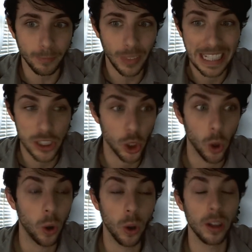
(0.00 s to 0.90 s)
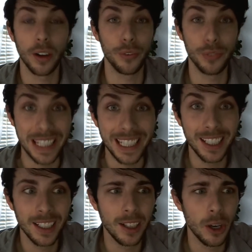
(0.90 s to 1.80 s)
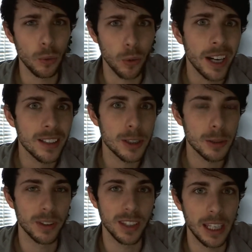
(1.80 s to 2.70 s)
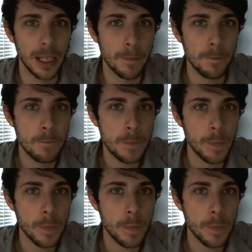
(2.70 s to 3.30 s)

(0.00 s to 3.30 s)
gets all of the rights within